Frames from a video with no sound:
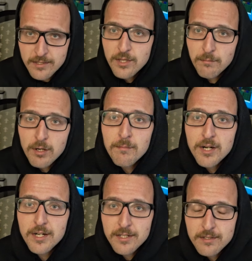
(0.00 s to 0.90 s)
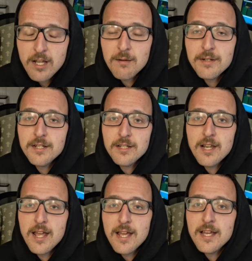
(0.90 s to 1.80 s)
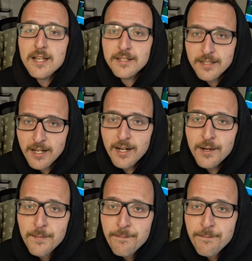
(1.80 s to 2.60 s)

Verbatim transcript: The bull market's coming, and yeah.